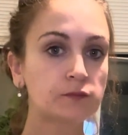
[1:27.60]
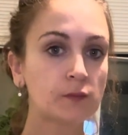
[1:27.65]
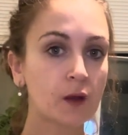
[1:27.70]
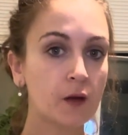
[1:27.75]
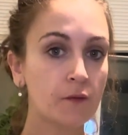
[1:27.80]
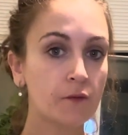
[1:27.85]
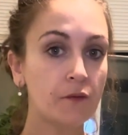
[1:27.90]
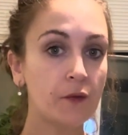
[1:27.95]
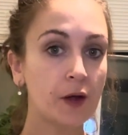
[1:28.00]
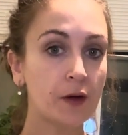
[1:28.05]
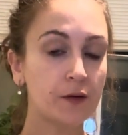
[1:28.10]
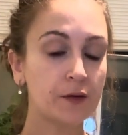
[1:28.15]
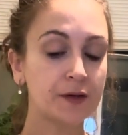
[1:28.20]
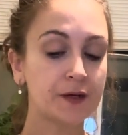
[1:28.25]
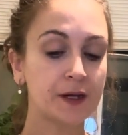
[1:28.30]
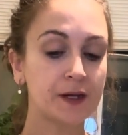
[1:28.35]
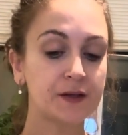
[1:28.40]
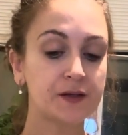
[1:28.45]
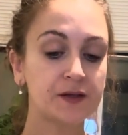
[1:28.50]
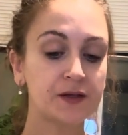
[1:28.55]
very
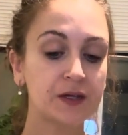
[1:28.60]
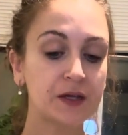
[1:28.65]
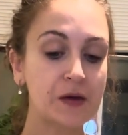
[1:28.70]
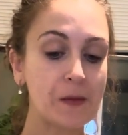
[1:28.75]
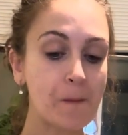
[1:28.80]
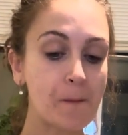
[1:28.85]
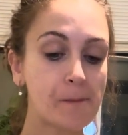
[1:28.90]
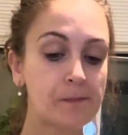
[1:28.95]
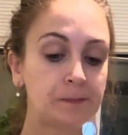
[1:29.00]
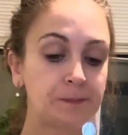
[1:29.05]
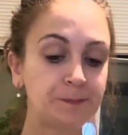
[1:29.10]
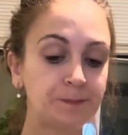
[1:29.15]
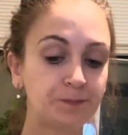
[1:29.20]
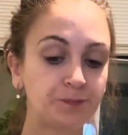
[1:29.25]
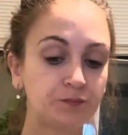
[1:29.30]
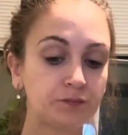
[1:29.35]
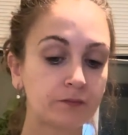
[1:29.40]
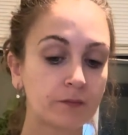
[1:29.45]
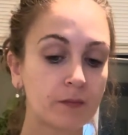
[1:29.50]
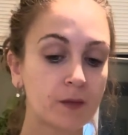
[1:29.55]
tasty.
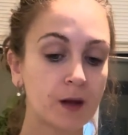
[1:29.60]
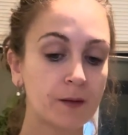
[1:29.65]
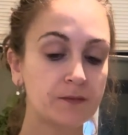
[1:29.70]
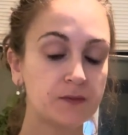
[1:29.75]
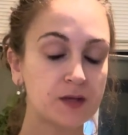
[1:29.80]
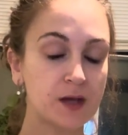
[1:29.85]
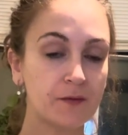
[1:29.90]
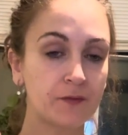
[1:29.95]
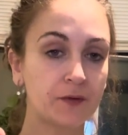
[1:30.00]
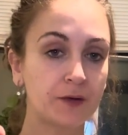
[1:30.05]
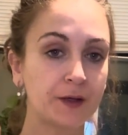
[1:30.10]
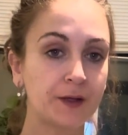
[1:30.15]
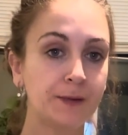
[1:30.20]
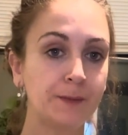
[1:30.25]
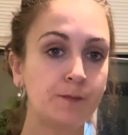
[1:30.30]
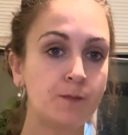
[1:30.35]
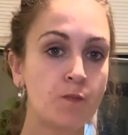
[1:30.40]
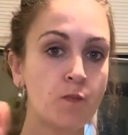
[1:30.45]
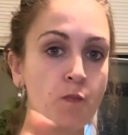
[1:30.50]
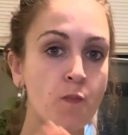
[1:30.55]
Definitely
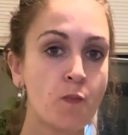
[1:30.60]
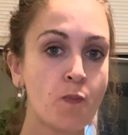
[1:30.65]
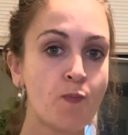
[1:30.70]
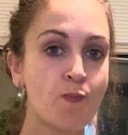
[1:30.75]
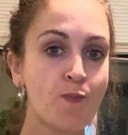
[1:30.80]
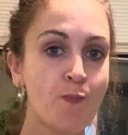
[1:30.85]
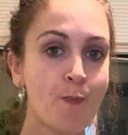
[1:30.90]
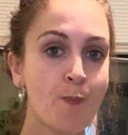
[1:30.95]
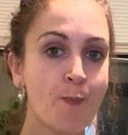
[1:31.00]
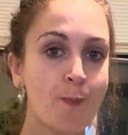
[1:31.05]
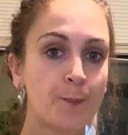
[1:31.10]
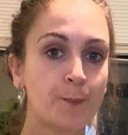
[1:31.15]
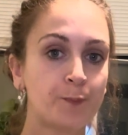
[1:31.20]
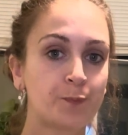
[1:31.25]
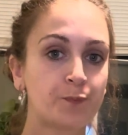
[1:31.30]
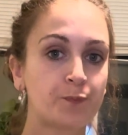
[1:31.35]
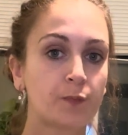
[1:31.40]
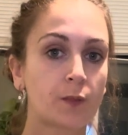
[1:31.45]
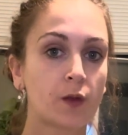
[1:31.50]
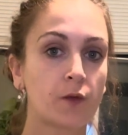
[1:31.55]

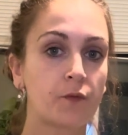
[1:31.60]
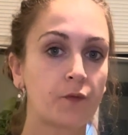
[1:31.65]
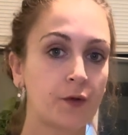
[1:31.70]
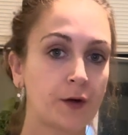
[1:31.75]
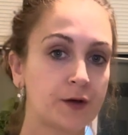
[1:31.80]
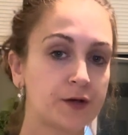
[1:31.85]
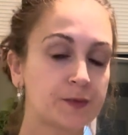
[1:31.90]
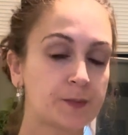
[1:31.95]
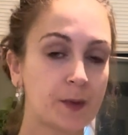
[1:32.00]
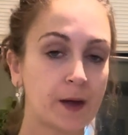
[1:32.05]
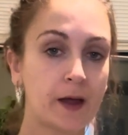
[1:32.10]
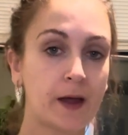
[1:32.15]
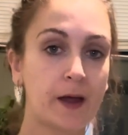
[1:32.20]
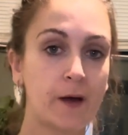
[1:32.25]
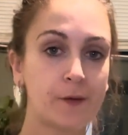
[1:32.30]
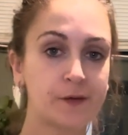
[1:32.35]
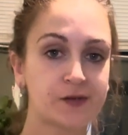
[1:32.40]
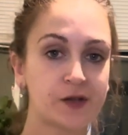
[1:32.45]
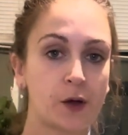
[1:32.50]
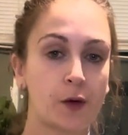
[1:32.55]
first bite, I
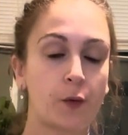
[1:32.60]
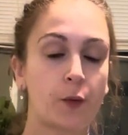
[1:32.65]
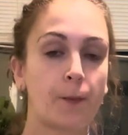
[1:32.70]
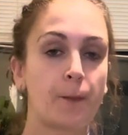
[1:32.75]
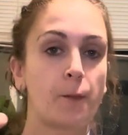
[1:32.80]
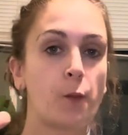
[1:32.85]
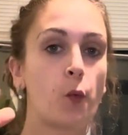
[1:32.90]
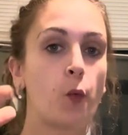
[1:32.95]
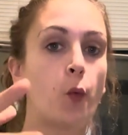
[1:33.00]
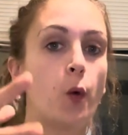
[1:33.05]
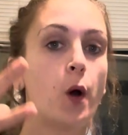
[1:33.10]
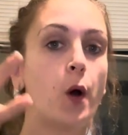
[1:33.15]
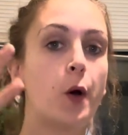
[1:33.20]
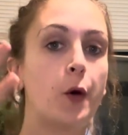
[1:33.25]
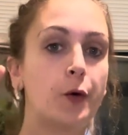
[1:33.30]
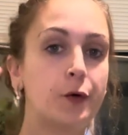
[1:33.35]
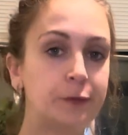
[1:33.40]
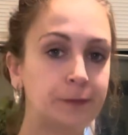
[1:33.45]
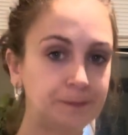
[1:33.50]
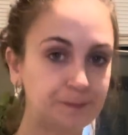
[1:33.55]
was like,
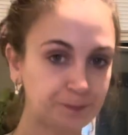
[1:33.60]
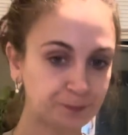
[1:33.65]
whoa.